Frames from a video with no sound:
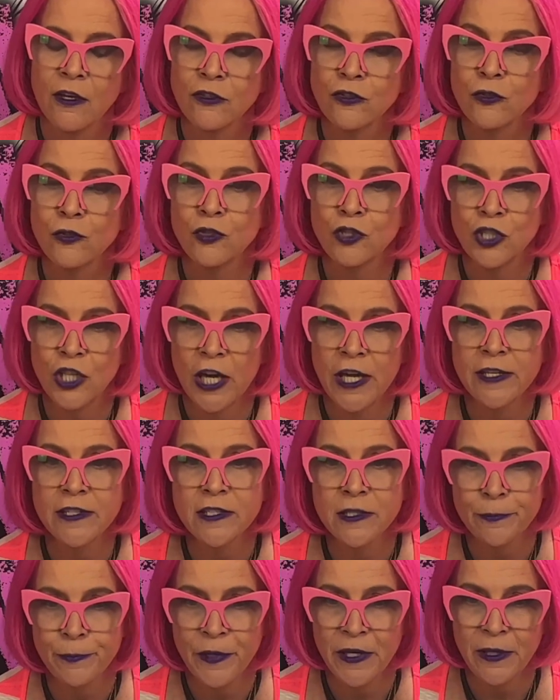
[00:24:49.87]
to
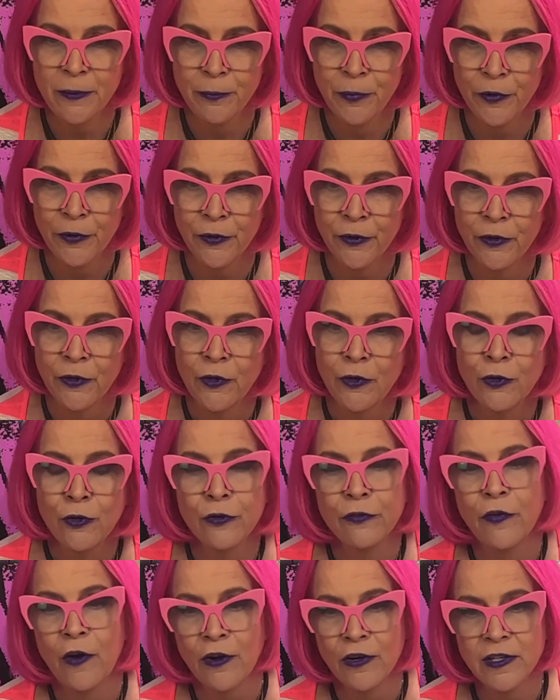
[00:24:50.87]
chase people
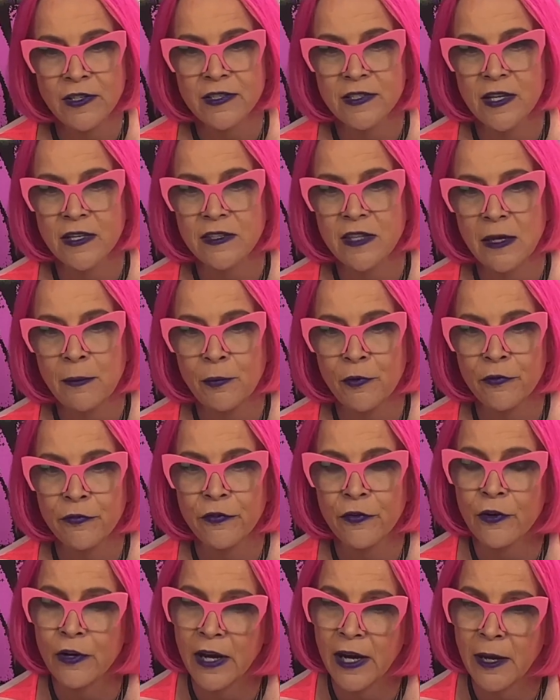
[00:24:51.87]
who've already said they
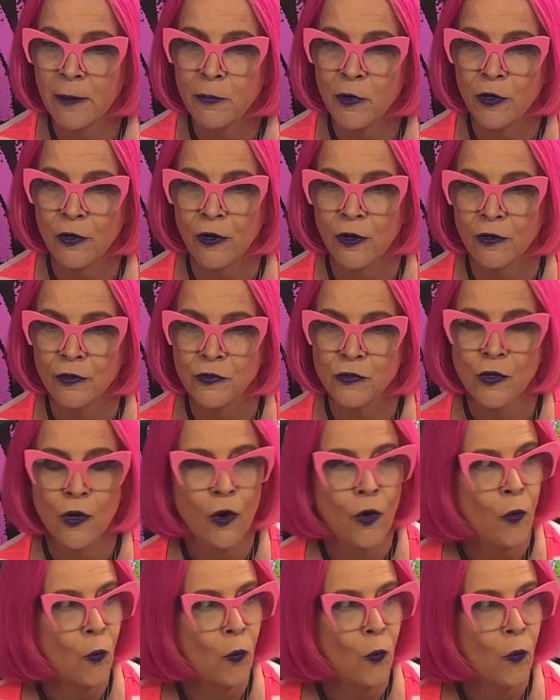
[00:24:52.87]
prefer hamburgers?